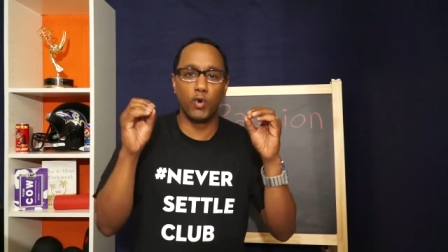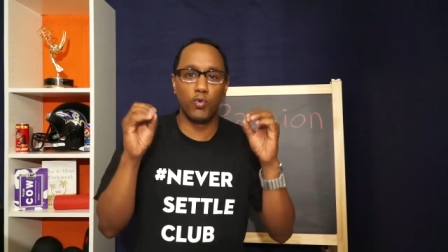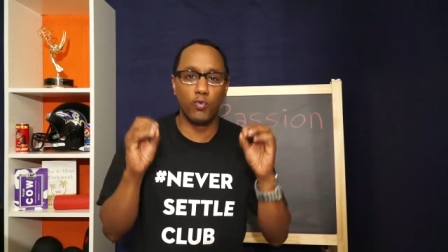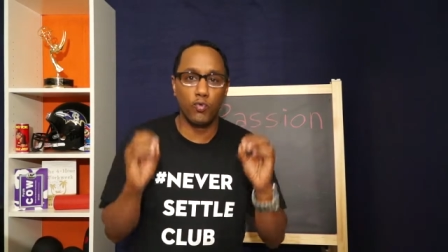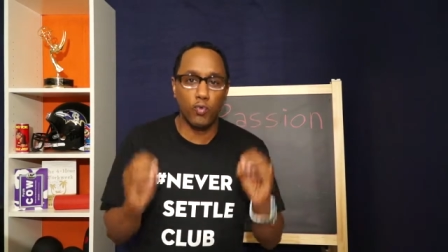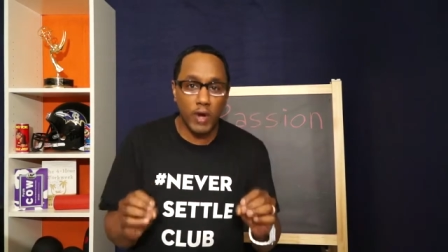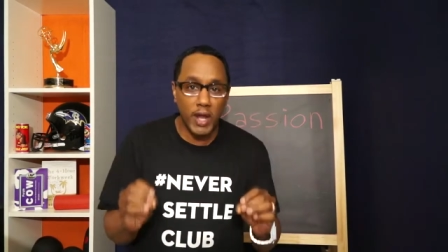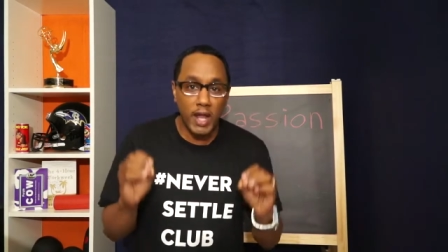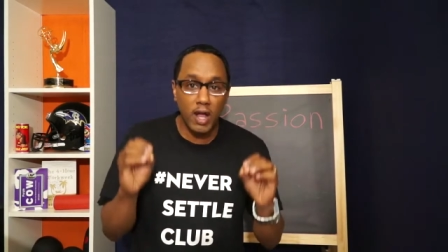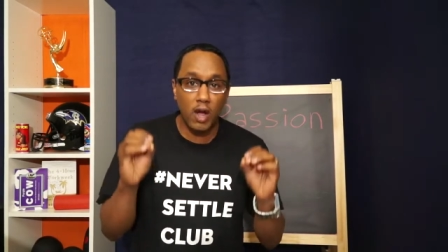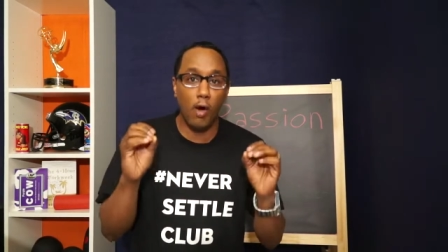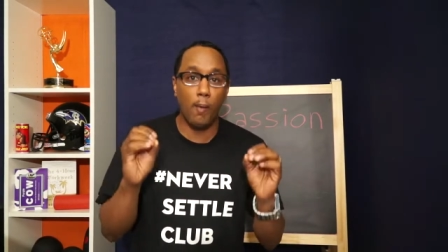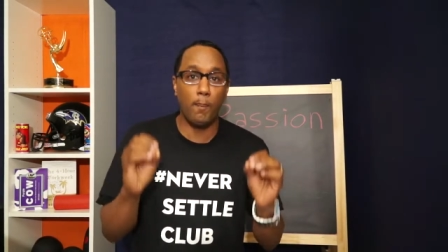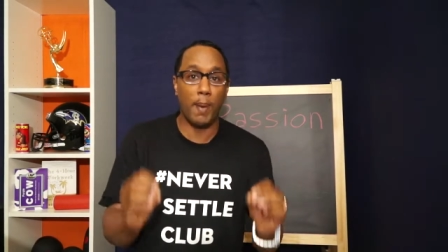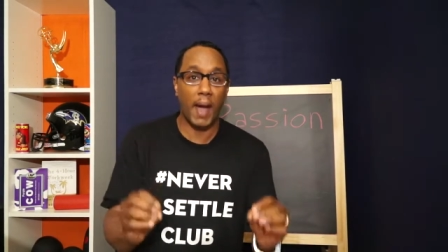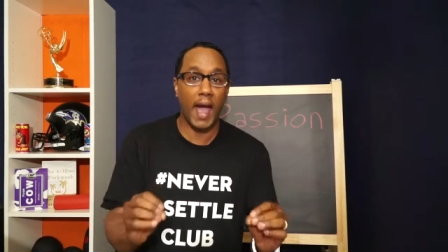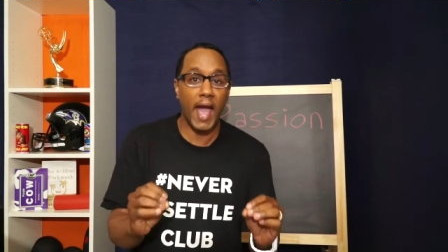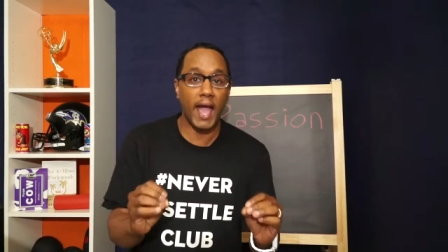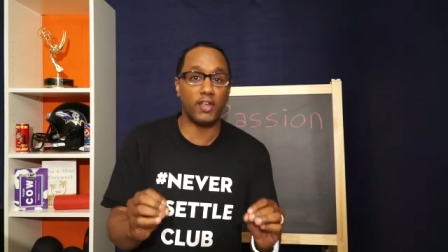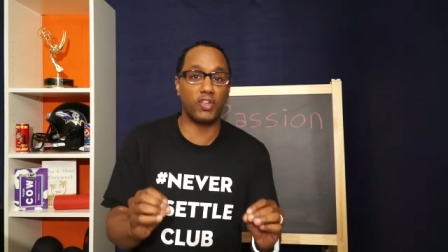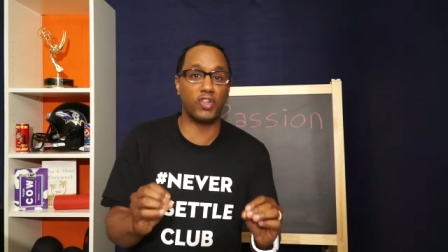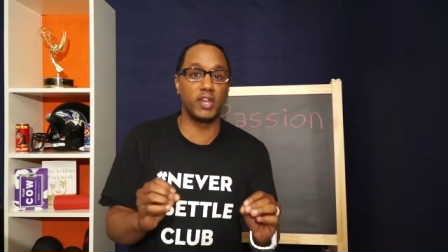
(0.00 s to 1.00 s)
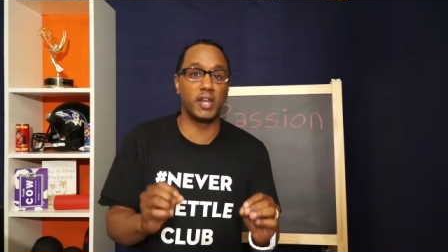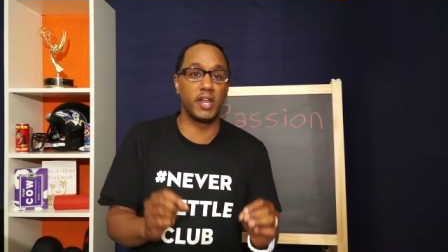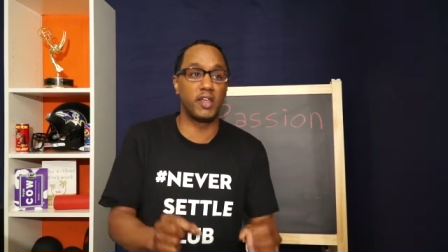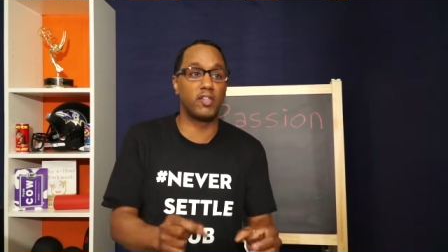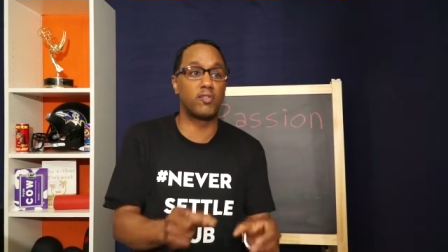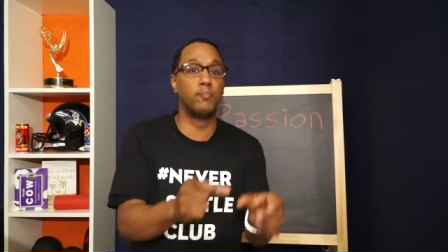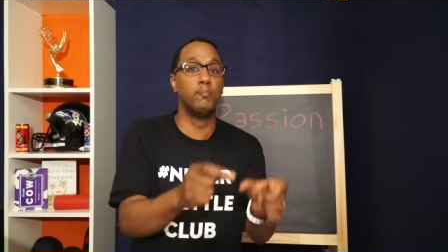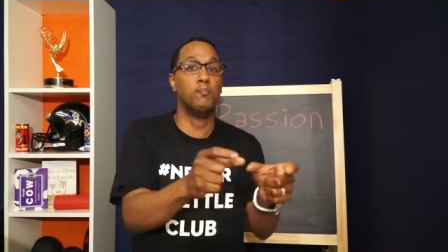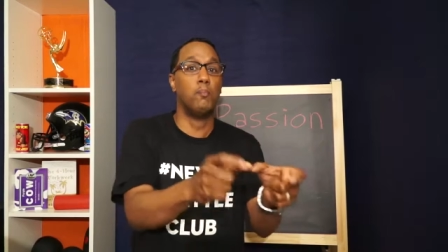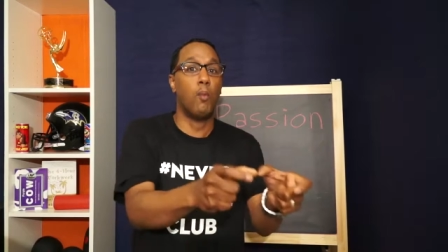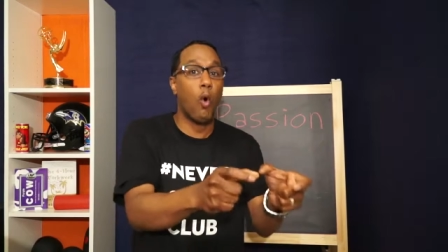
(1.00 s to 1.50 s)
real passion
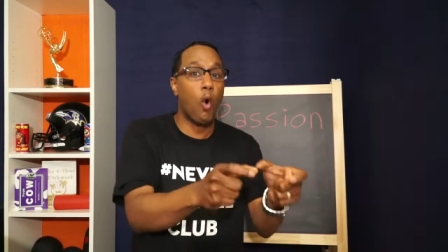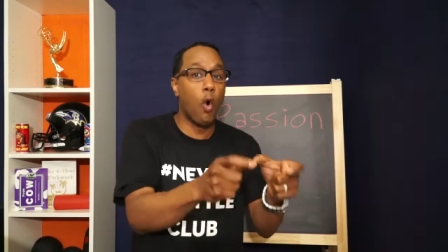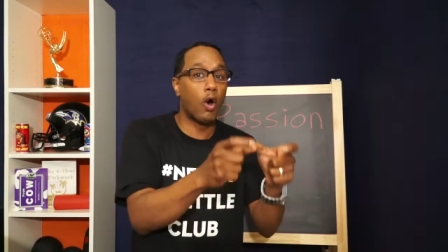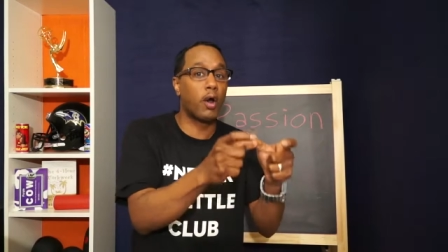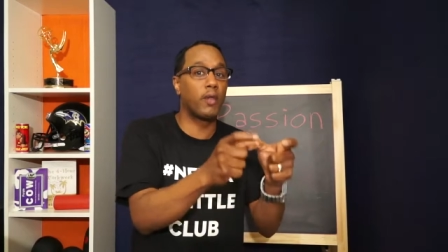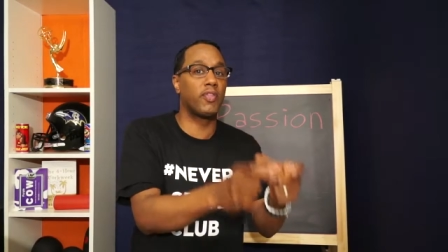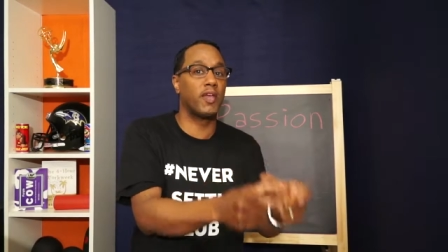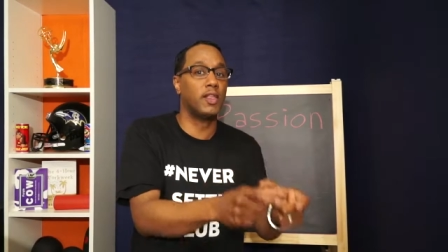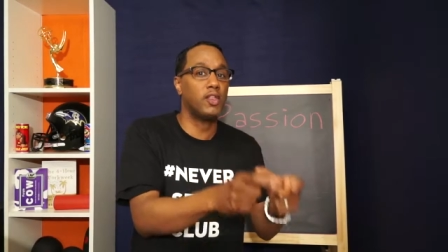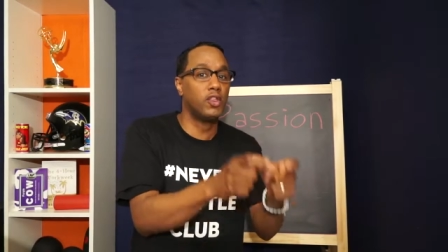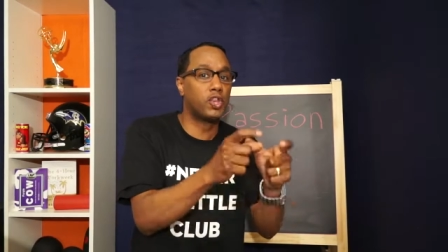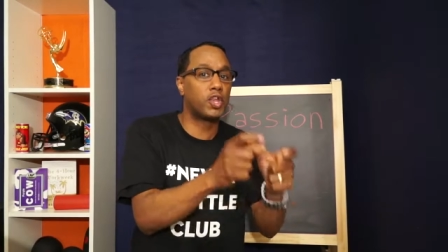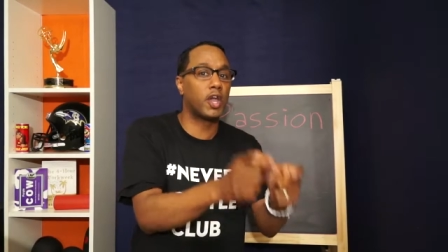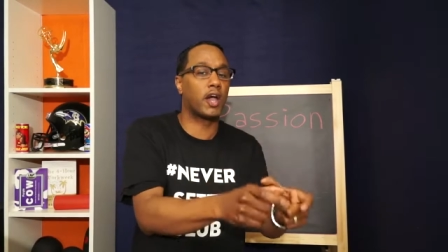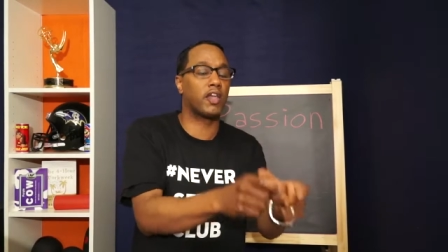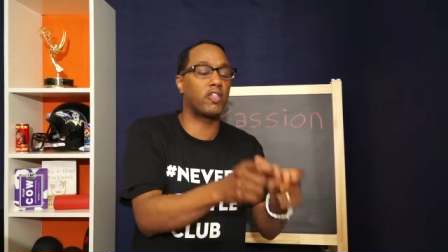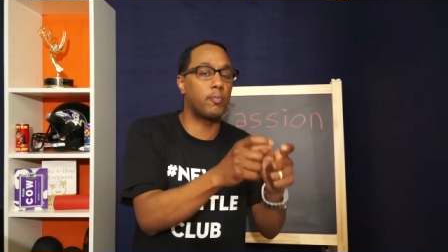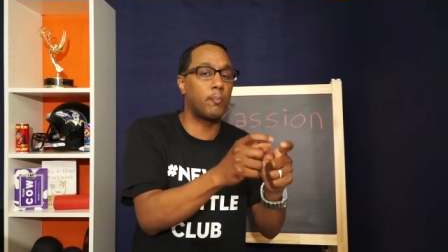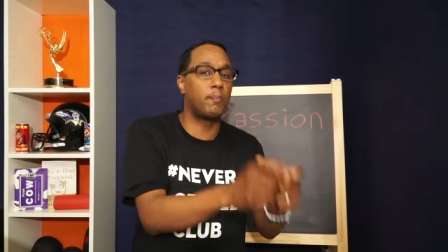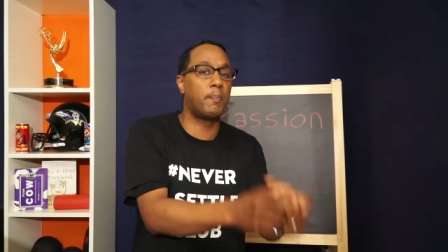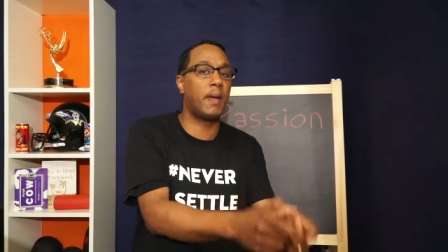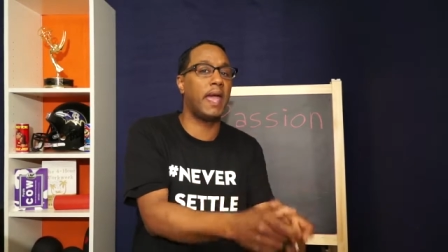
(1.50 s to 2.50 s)
is more than just